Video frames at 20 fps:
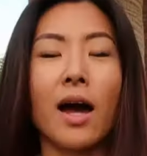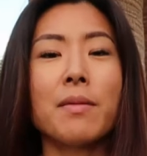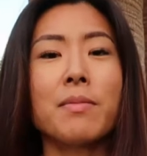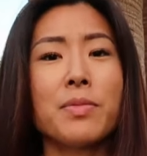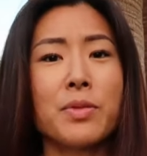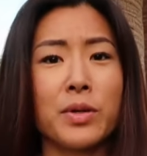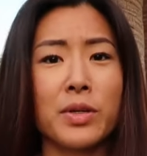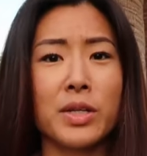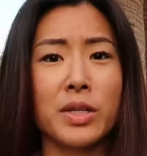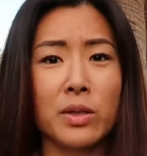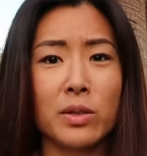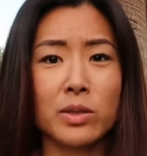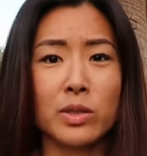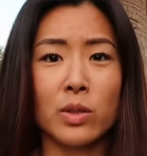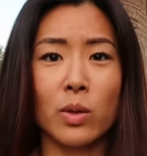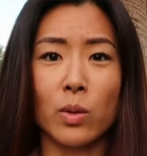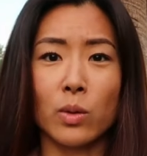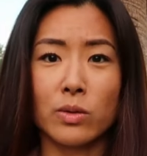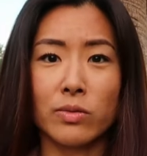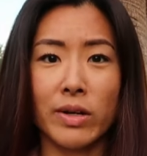I'm 30
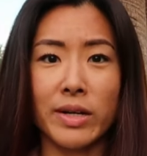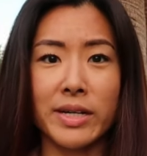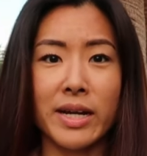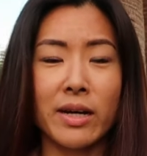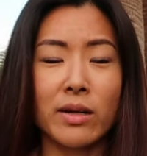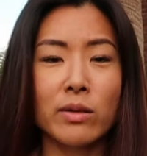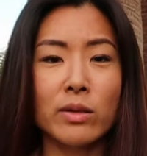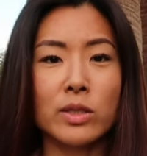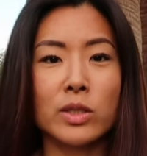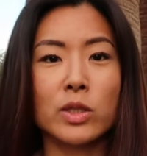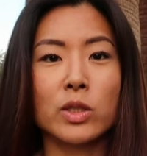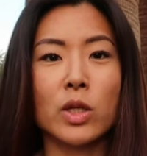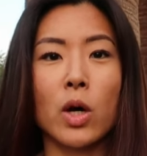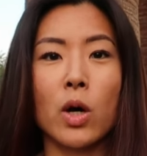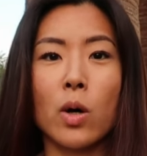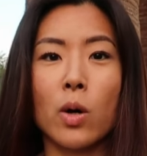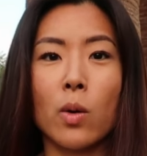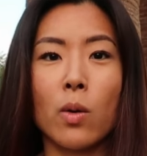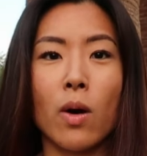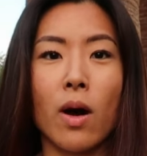years old right now,
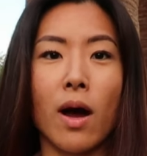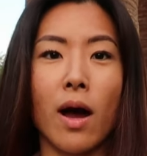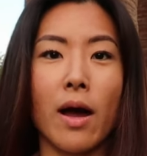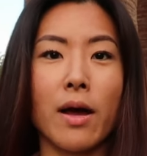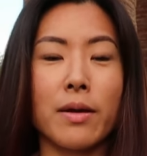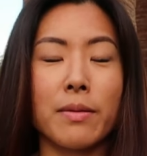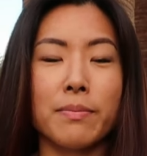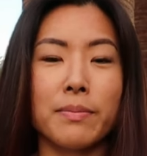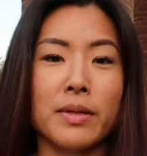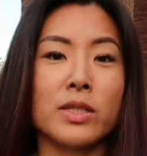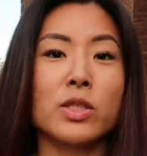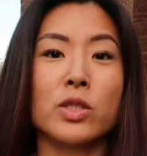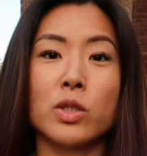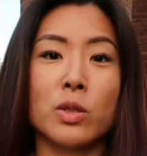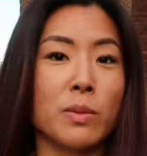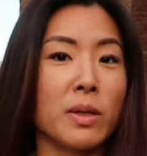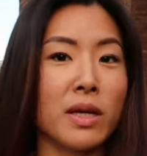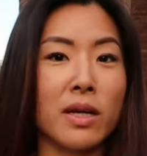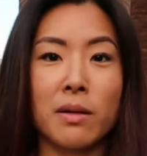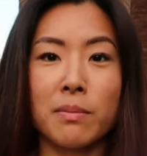so I'm
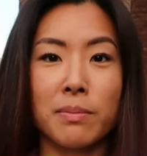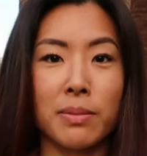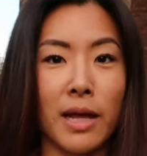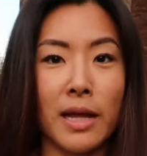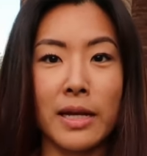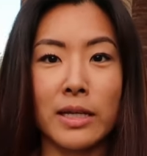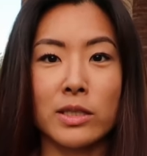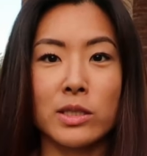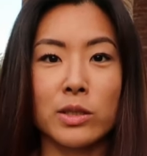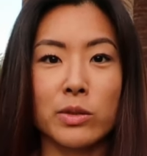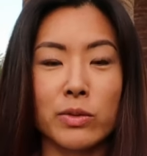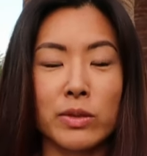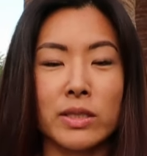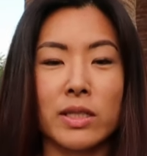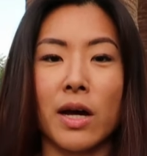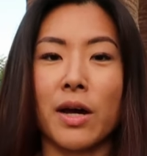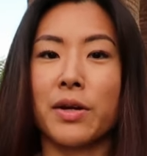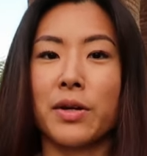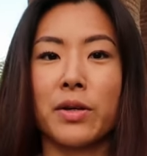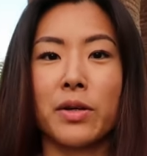assuming I'm planning to
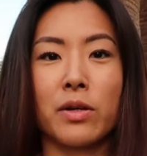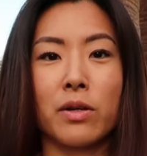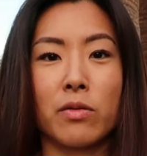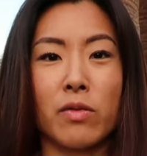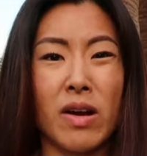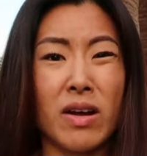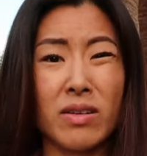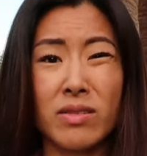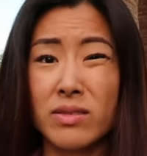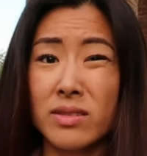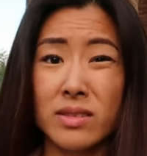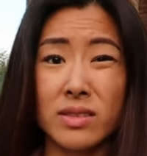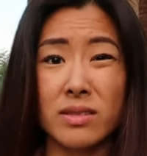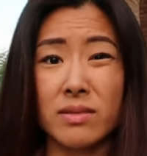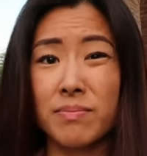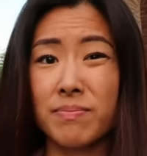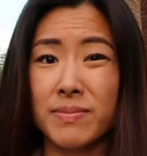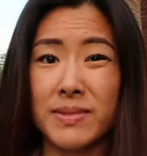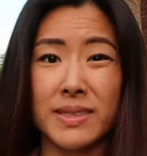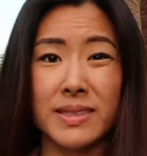retire around
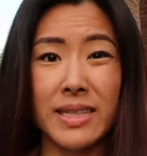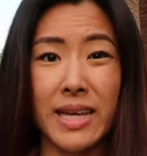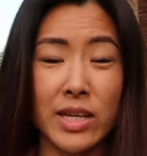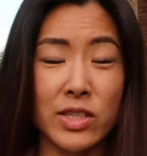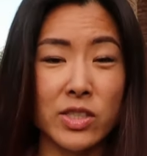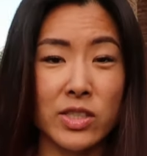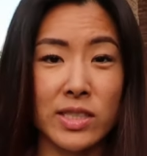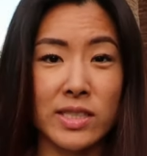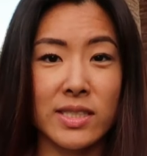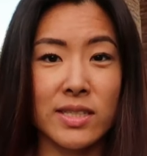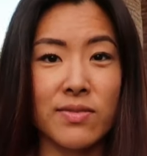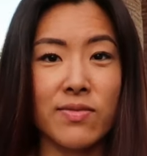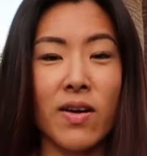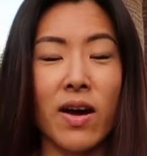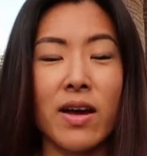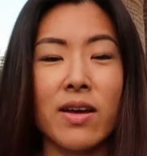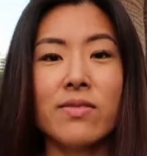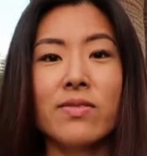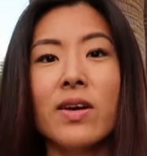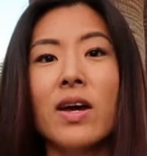age
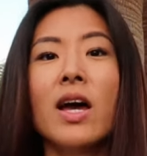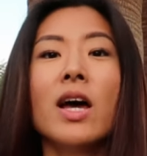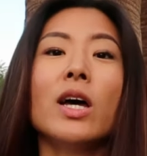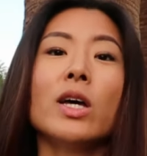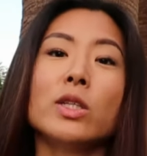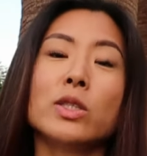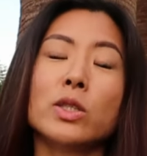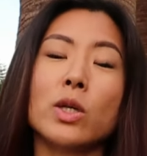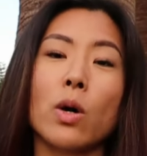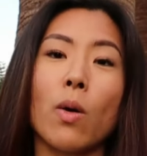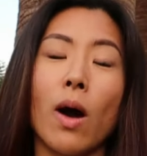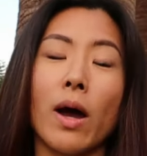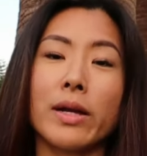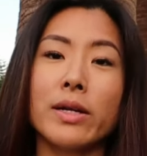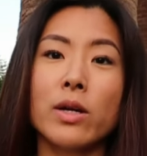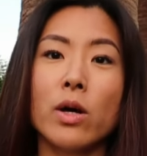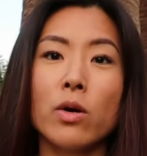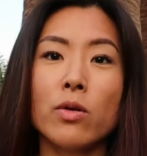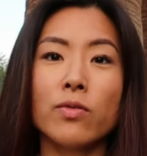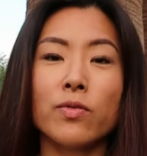65. So
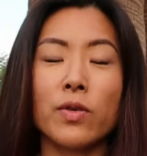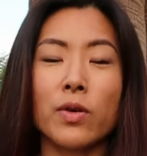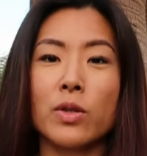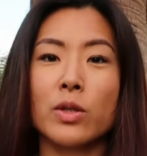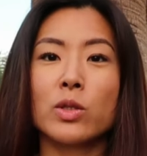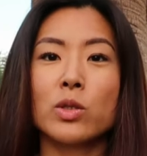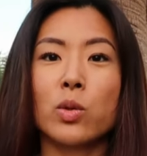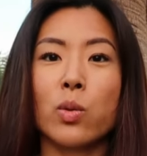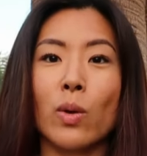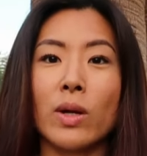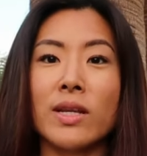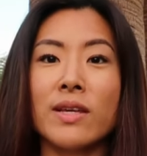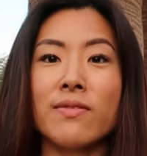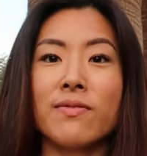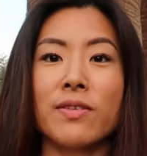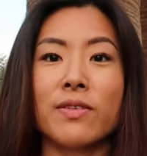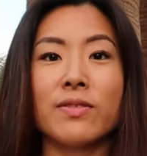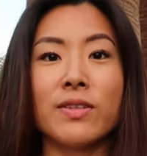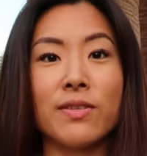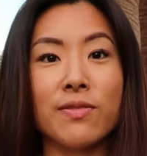I'd go for the
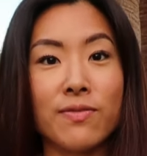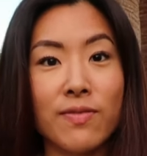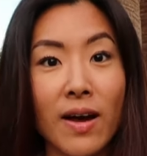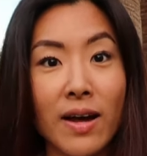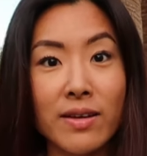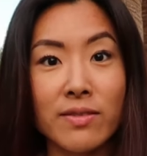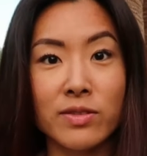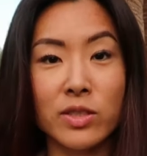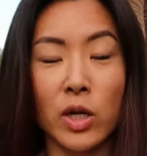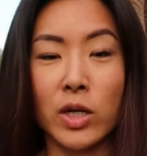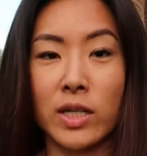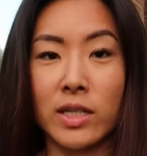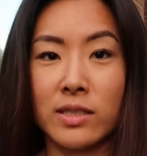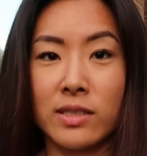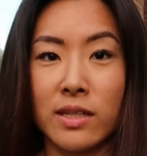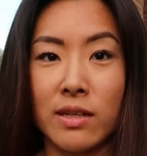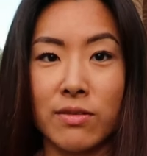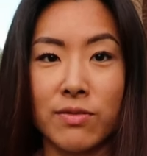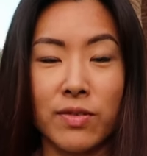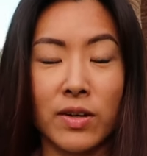2055 target
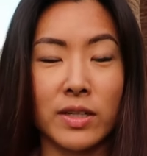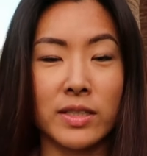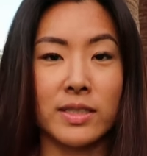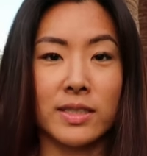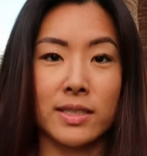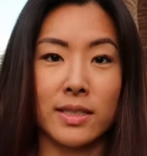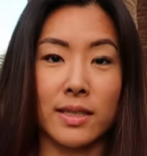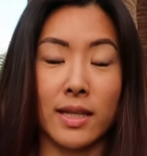date fund,